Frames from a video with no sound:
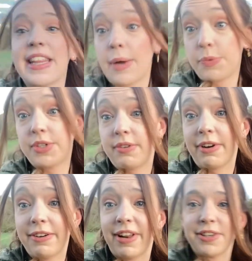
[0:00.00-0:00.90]
That wasn't a
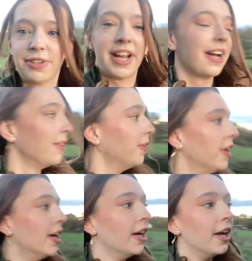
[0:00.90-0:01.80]
very flattering angle.
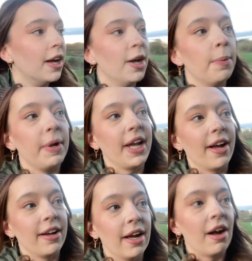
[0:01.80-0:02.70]
But yeah,
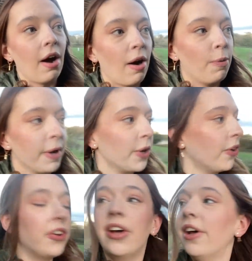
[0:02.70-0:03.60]
oh my god.